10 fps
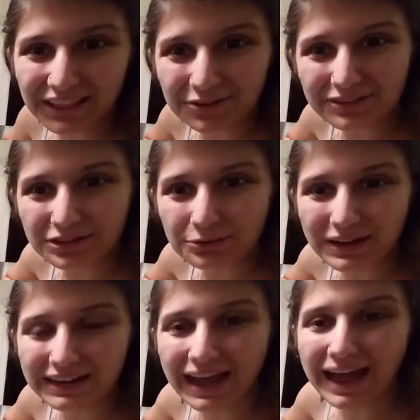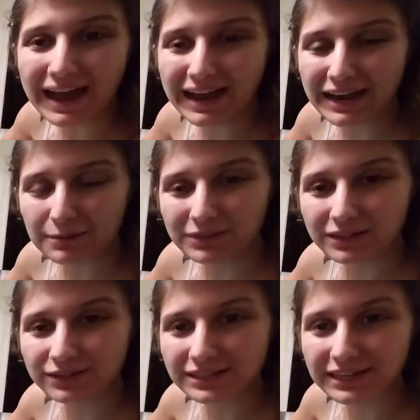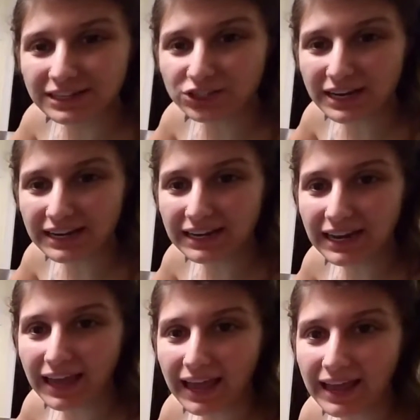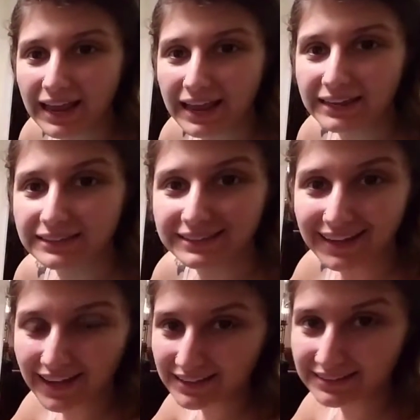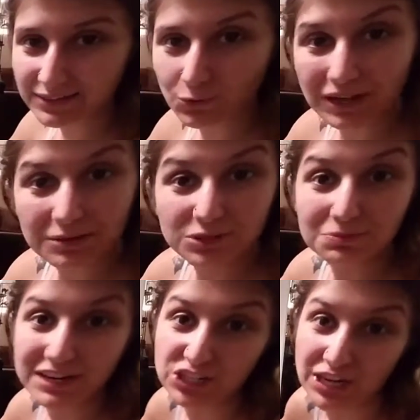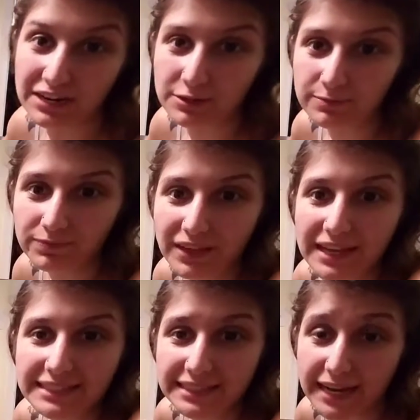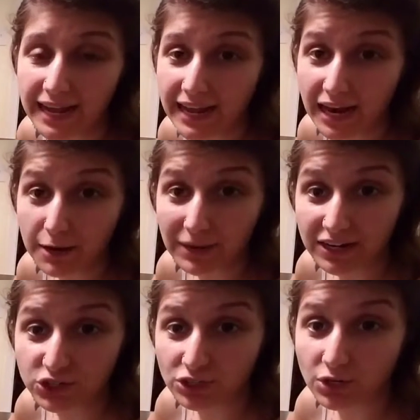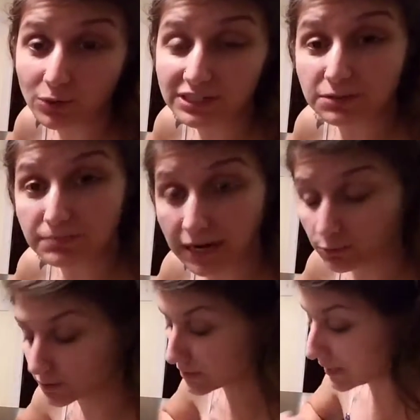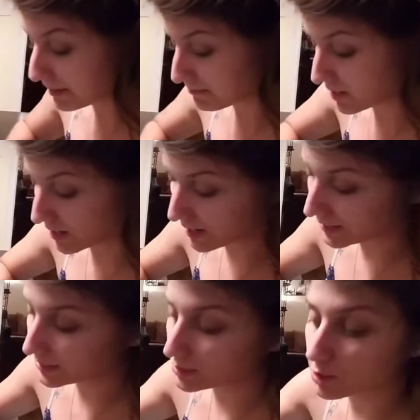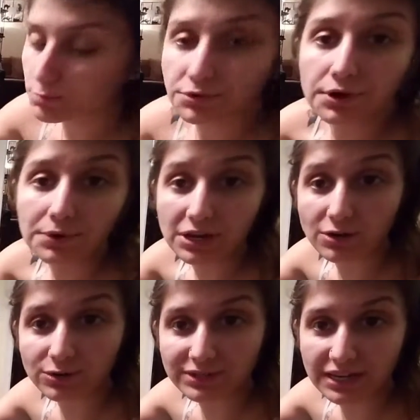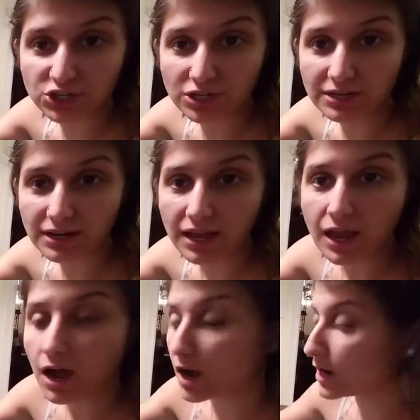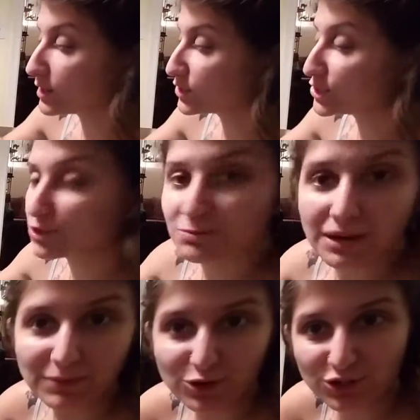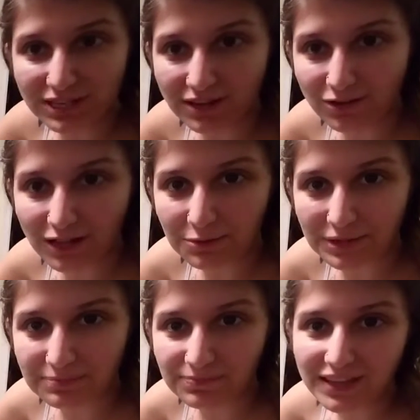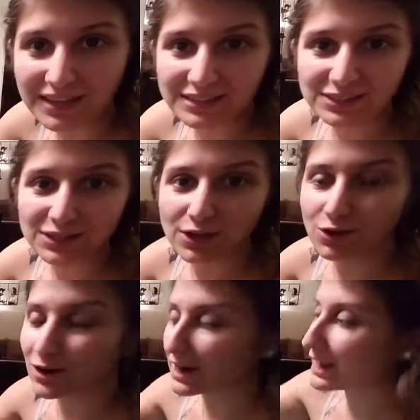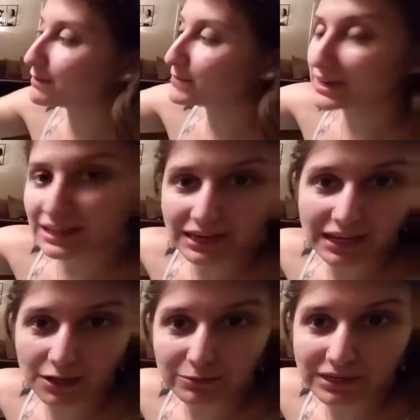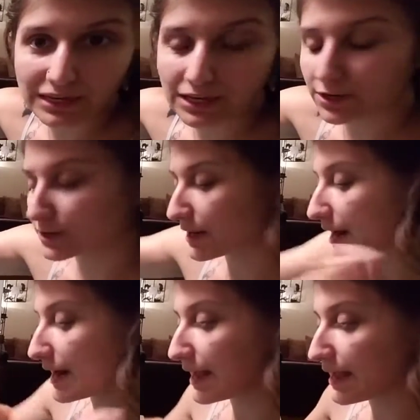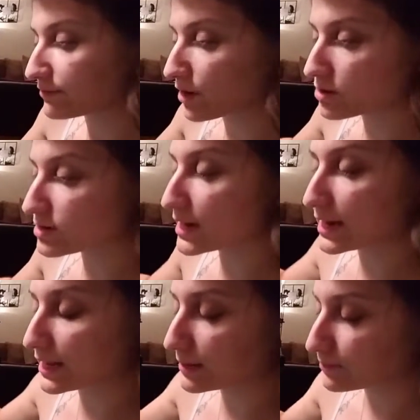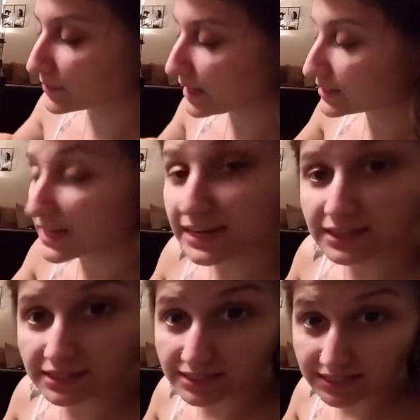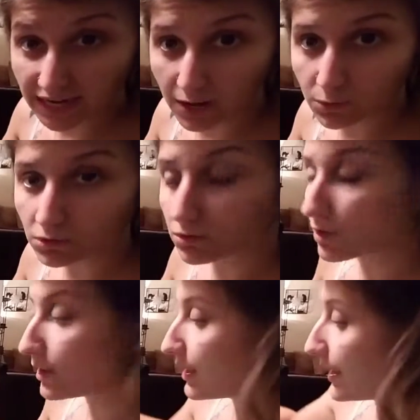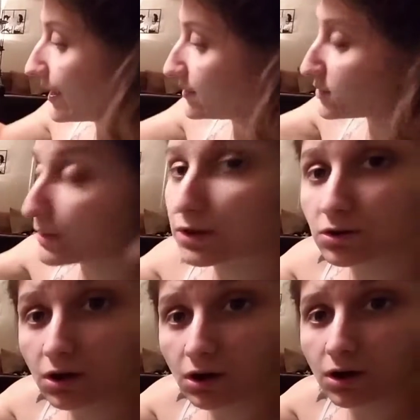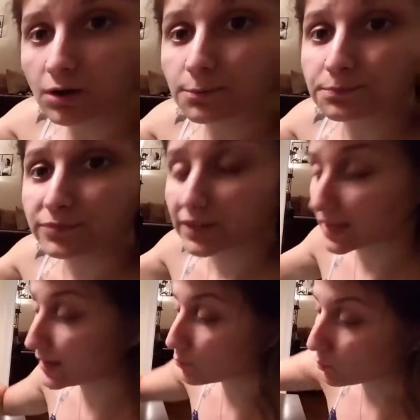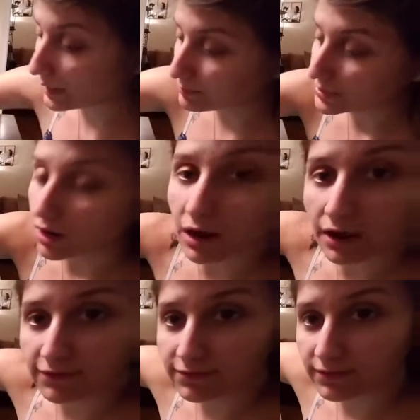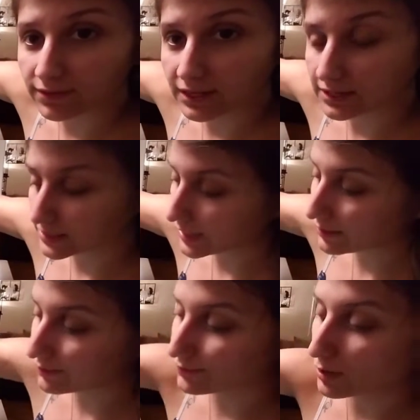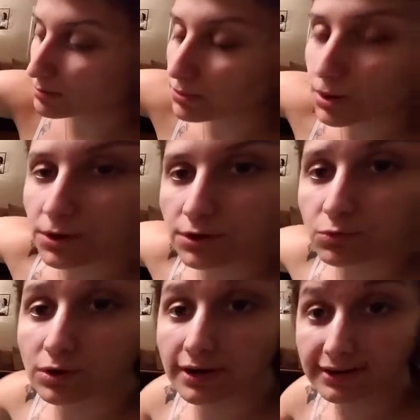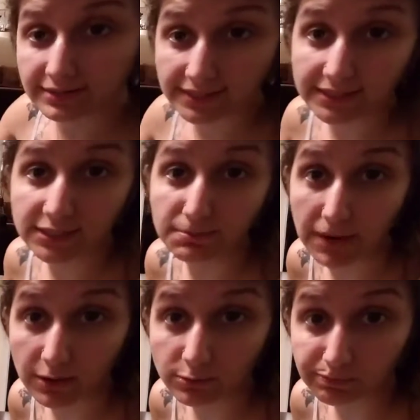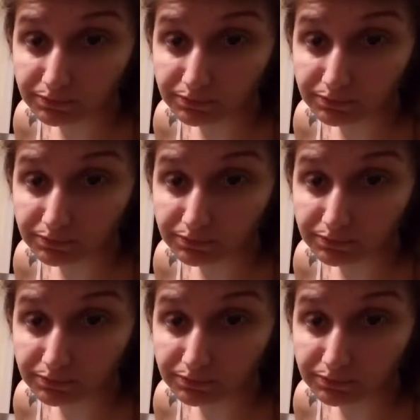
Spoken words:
everyone, I'm Little Zany Janie and welcome to my channel. Today I'm actually going to mount my GoPro Hero Session onto my motorcycle helmet. So I have my kitty helmet here. I have already taken this towel and some alcohol and wiped off the entire front part where I intend to mount